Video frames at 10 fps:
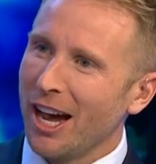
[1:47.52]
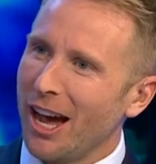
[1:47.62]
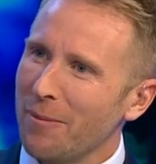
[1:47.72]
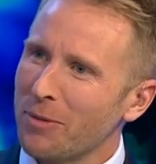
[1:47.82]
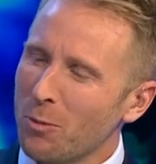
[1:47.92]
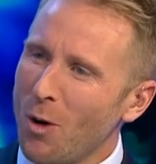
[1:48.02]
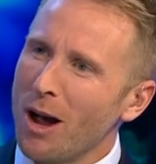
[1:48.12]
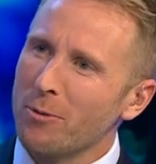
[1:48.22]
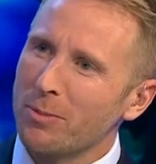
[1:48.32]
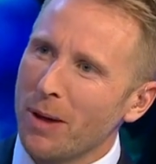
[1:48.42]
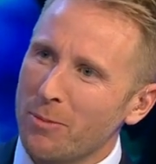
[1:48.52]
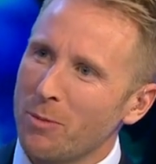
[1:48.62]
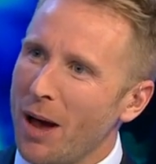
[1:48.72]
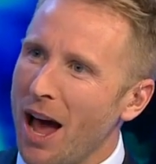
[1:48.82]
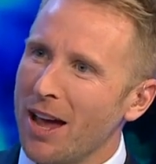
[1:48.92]
Why would people
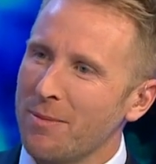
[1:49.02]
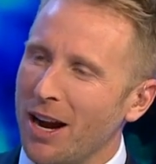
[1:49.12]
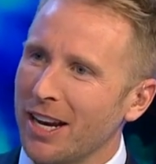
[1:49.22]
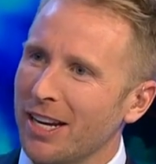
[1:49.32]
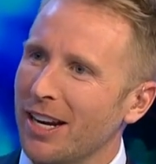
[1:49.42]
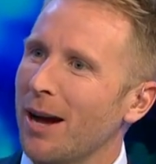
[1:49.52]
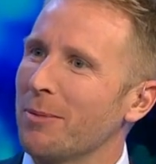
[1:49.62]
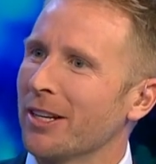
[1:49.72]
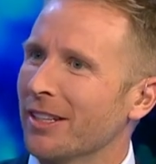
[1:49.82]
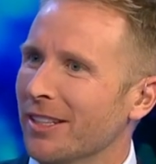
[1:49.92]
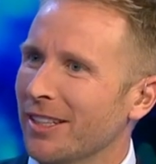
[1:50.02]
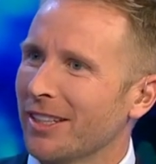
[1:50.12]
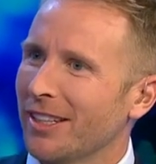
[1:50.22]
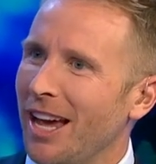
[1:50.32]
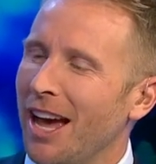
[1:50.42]
pay money to come and
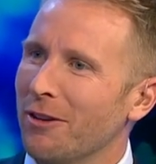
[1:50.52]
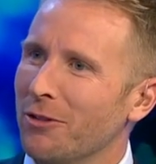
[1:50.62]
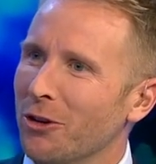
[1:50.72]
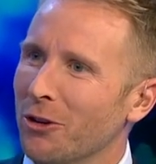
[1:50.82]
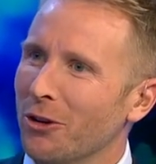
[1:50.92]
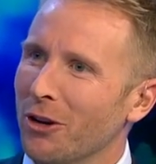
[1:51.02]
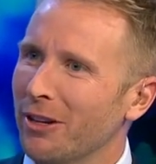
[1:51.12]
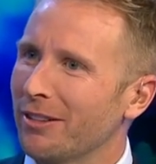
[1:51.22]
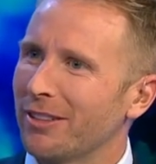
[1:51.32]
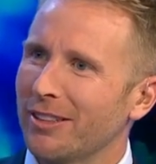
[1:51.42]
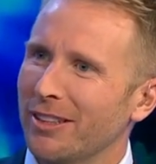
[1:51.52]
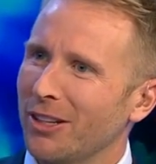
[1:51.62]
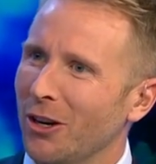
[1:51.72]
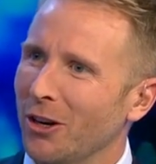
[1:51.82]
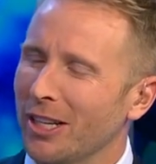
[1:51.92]
have you
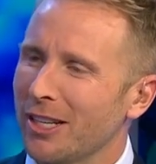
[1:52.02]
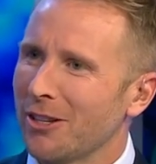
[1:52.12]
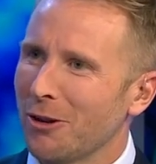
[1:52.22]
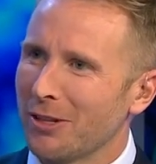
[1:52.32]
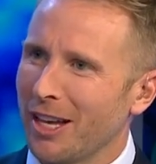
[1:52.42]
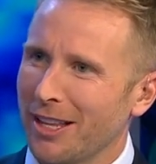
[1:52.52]
hurl insults at